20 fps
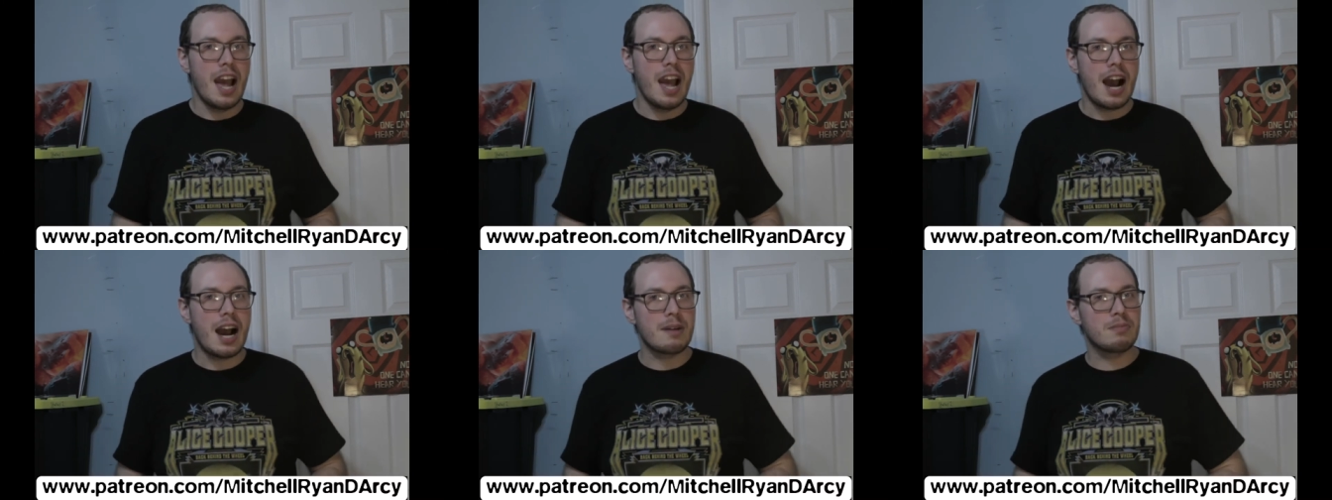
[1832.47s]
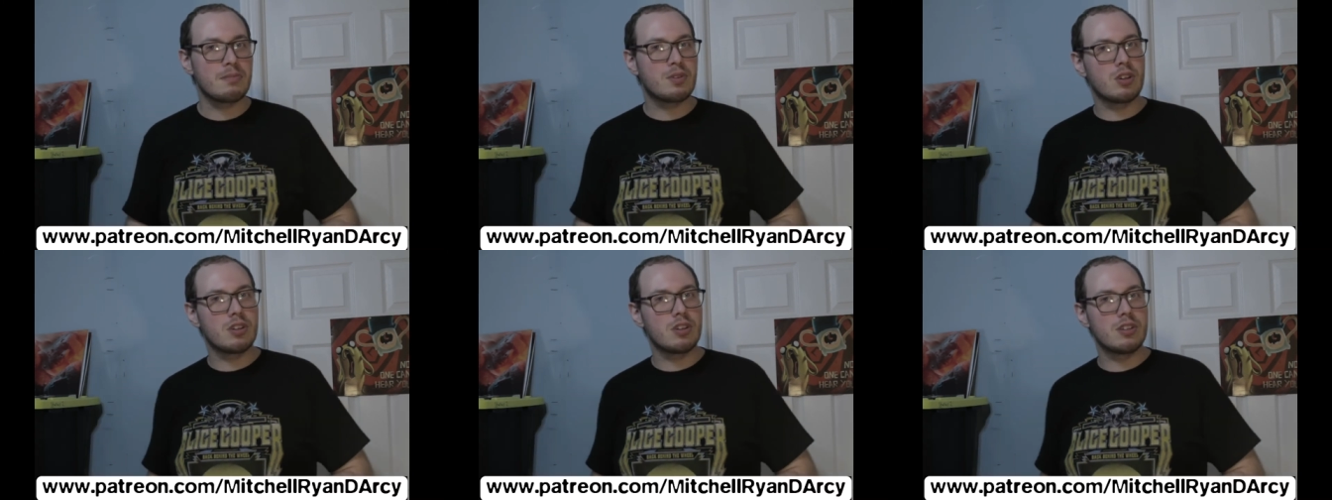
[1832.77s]

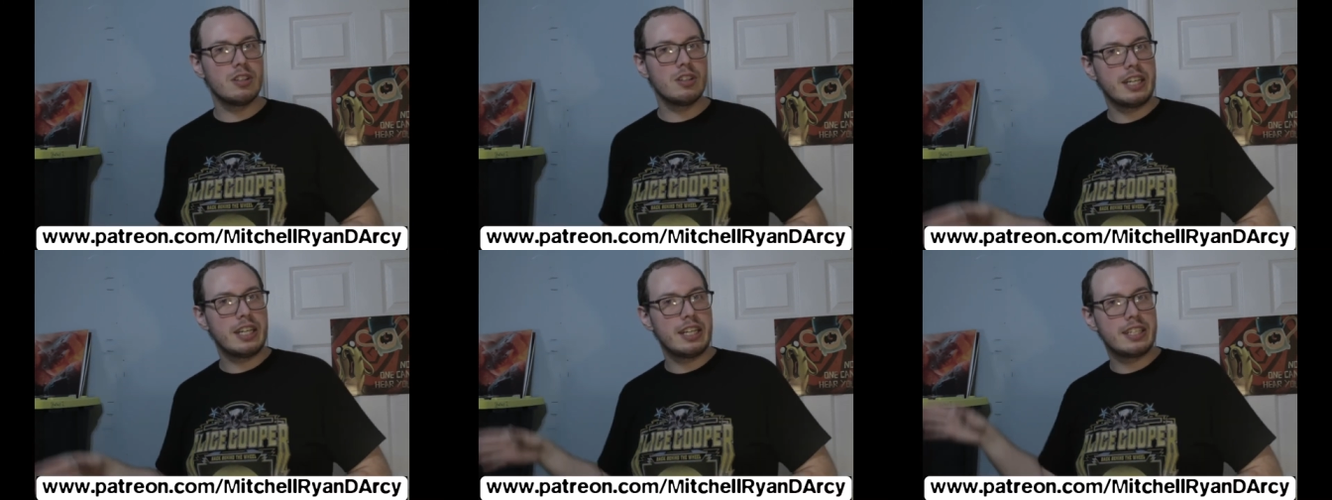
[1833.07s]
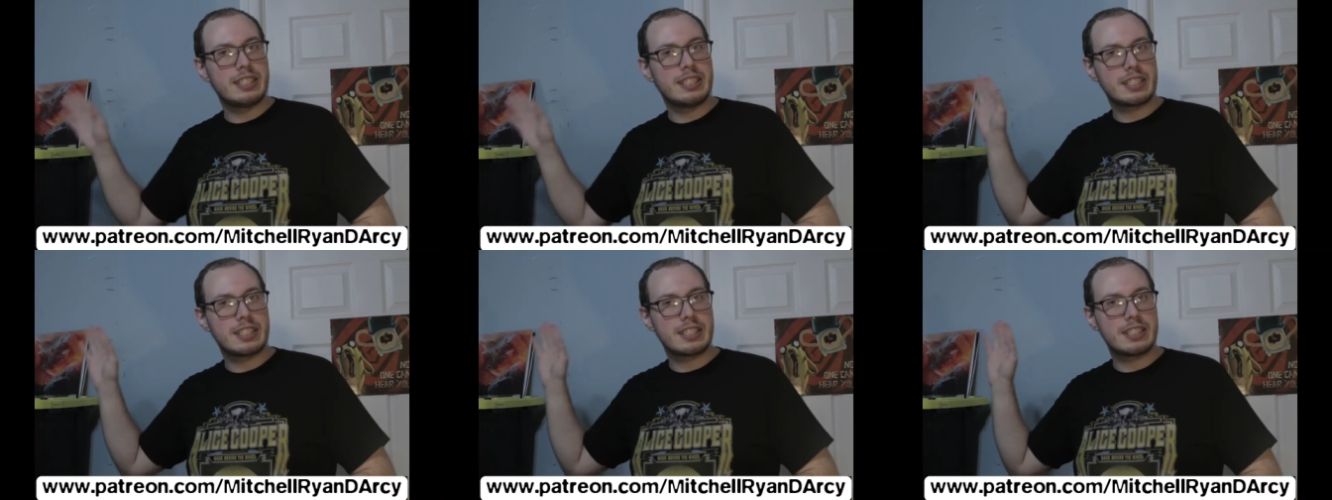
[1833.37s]
I'm currently
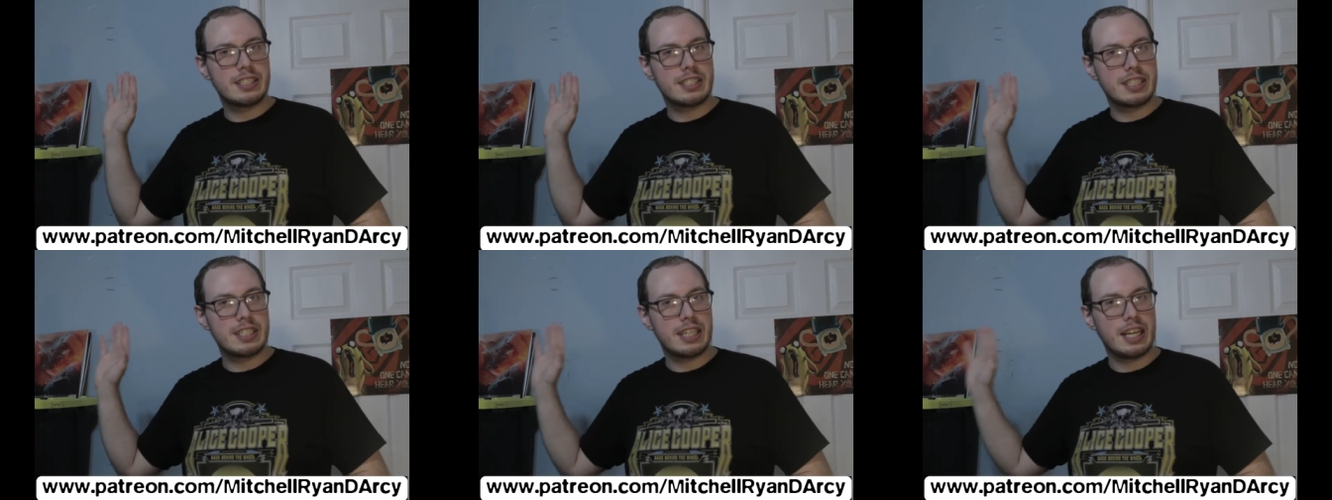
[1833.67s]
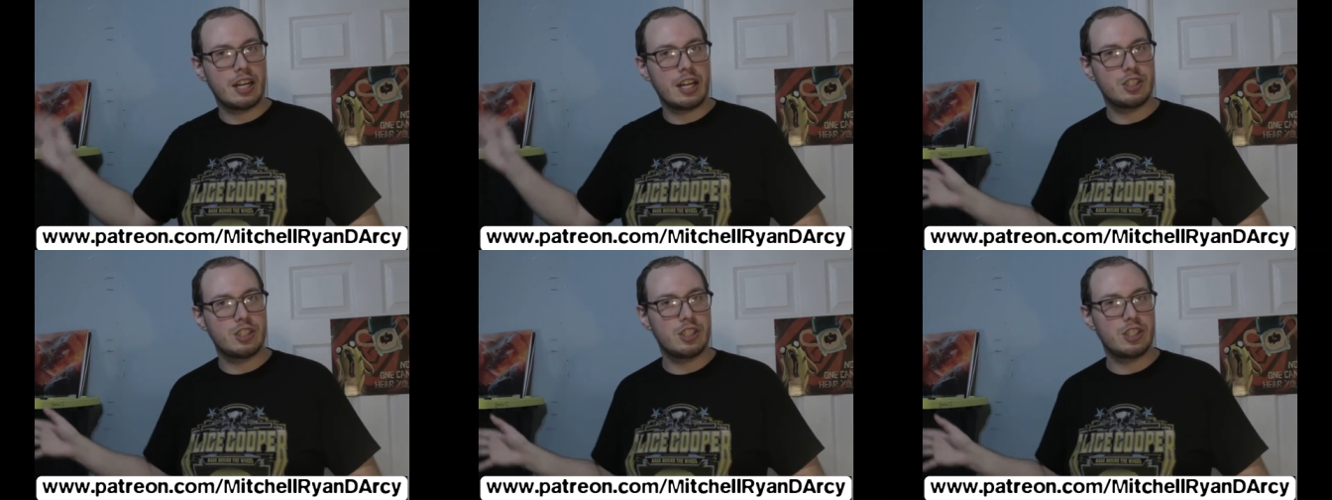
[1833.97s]
addicted to
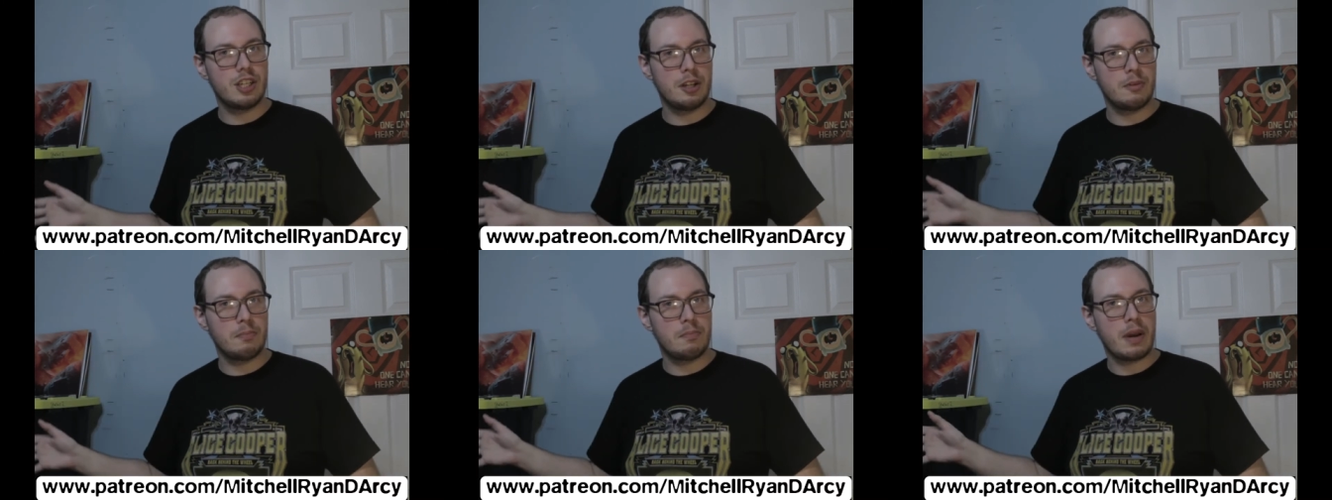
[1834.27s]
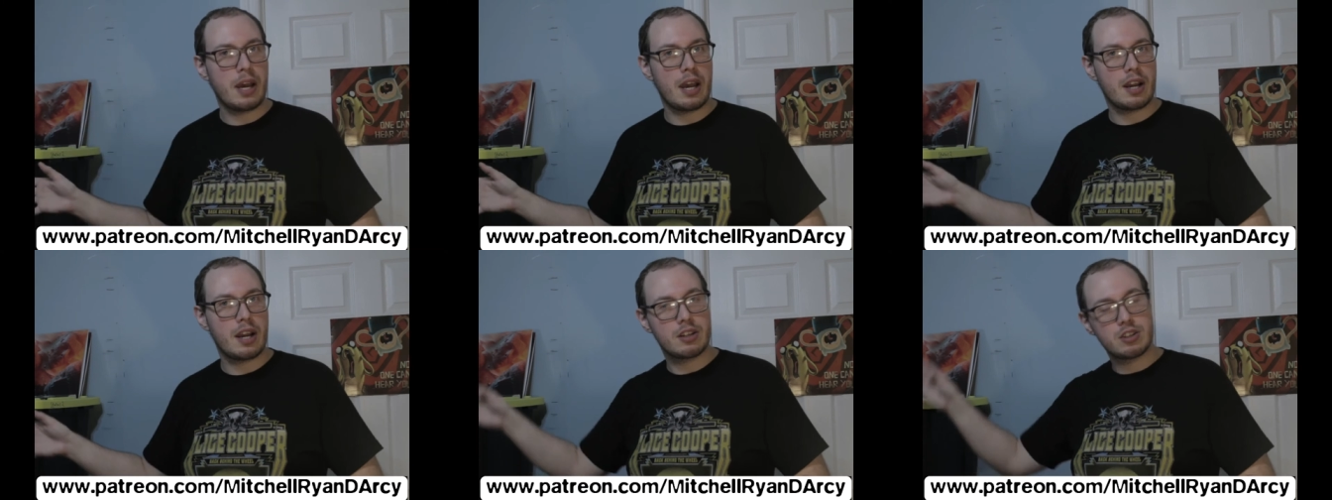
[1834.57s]
Genshin
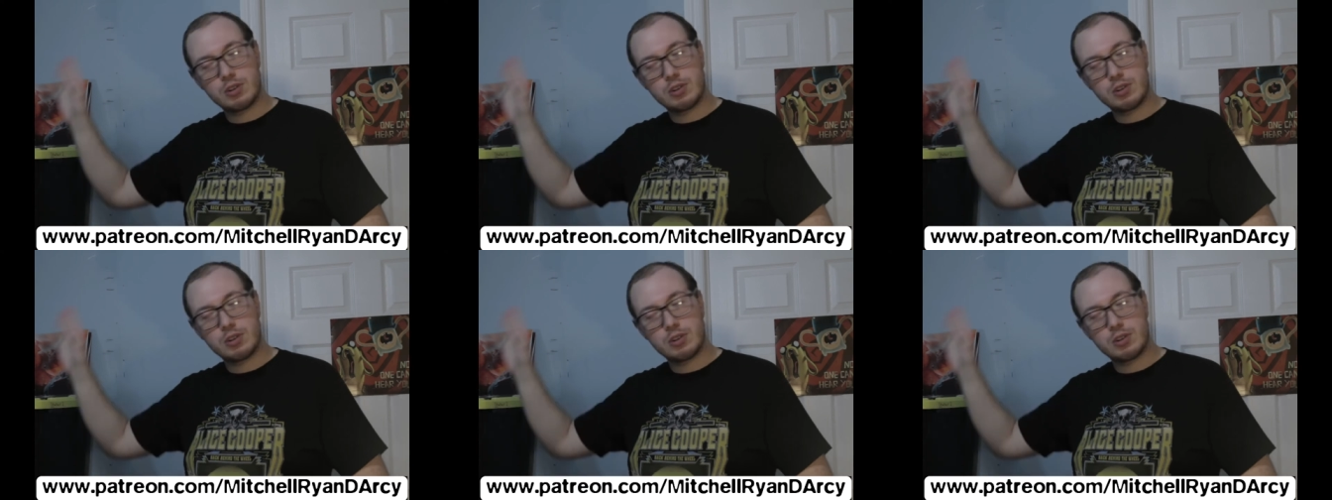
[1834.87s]
Impact,